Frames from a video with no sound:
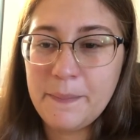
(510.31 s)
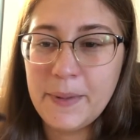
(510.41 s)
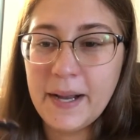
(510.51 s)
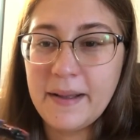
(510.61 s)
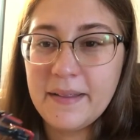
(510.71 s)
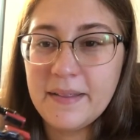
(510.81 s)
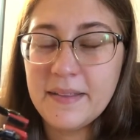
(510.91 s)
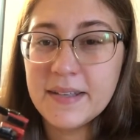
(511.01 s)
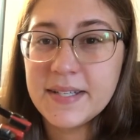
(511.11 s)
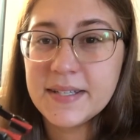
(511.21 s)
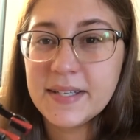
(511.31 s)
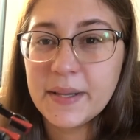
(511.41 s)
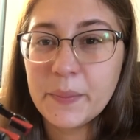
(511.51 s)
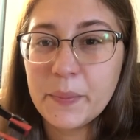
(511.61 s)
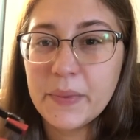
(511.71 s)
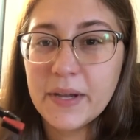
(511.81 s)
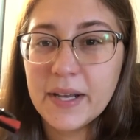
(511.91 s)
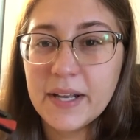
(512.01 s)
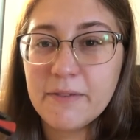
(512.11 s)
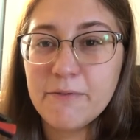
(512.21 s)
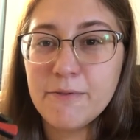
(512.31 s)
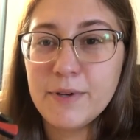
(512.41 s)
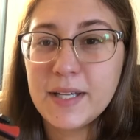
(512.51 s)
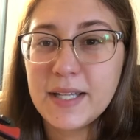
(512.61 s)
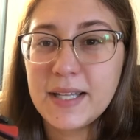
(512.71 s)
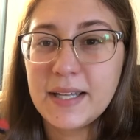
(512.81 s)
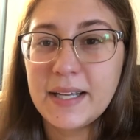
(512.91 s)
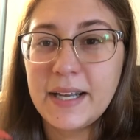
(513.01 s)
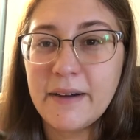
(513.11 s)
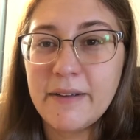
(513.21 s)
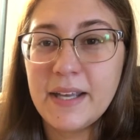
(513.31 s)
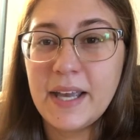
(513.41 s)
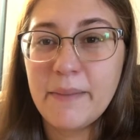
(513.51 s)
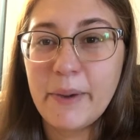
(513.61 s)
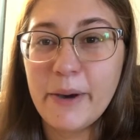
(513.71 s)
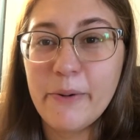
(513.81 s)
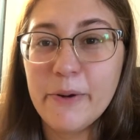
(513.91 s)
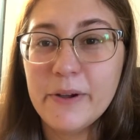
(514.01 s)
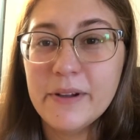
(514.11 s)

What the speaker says: but this is him. And I really like how he came out.